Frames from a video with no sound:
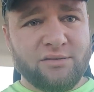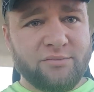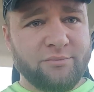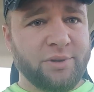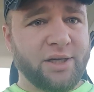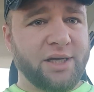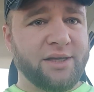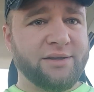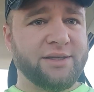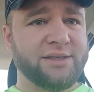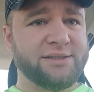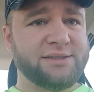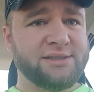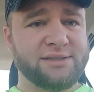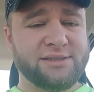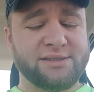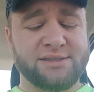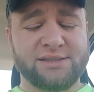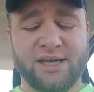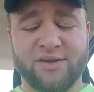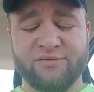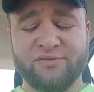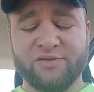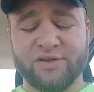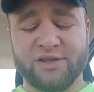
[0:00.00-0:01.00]
But this is
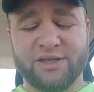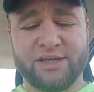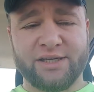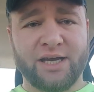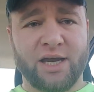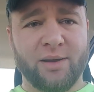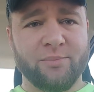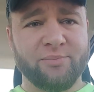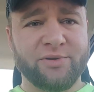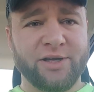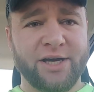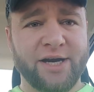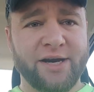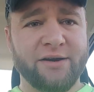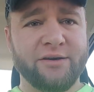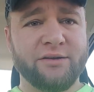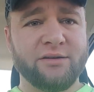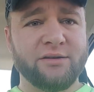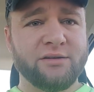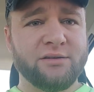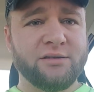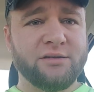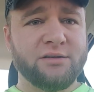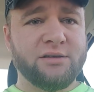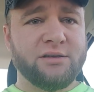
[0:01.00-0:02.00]
definitely up
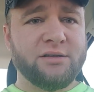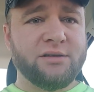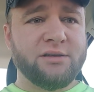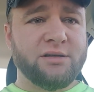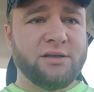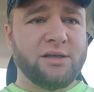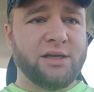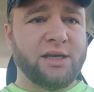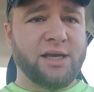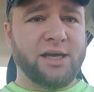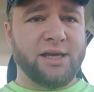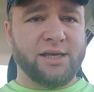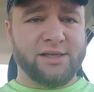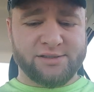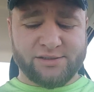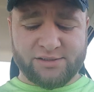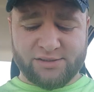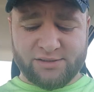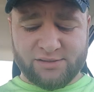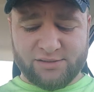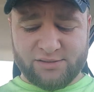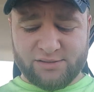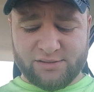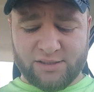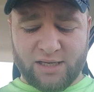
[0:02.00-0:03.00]
there
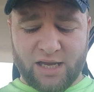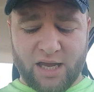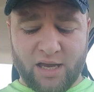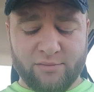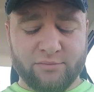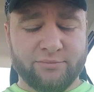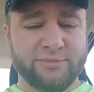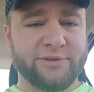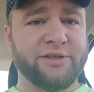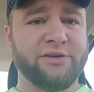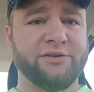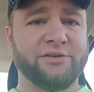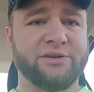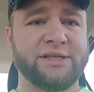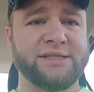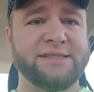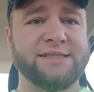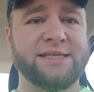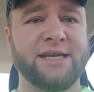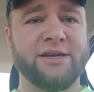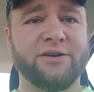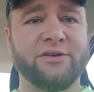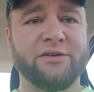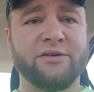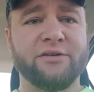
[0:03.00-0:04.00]
as album of the year
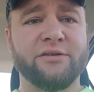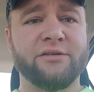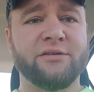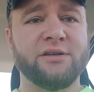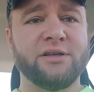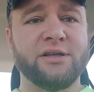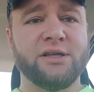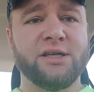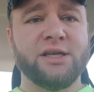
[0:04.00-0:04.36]
contender.